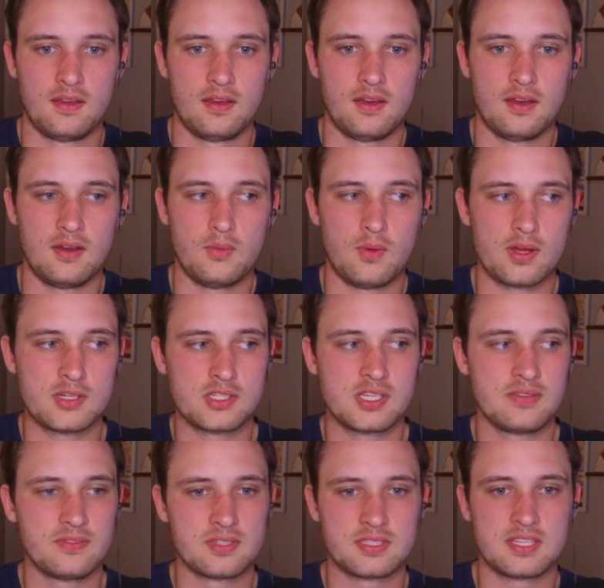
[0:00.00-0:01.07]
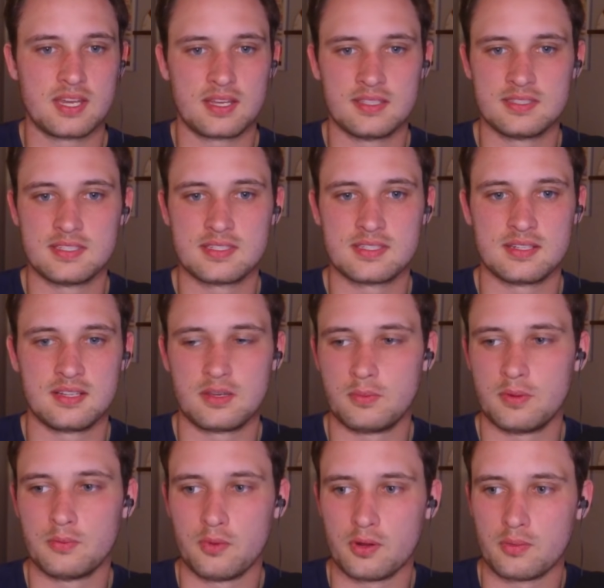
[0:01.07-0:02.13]
wide receivers that consistently
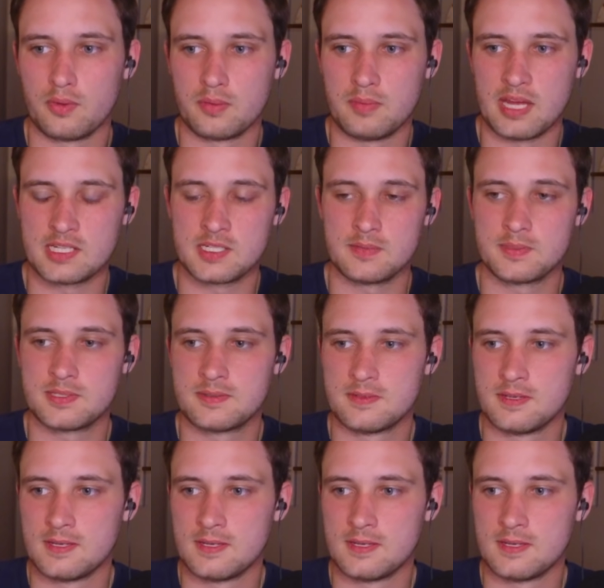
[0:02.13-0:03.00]
win one-on-one matchups.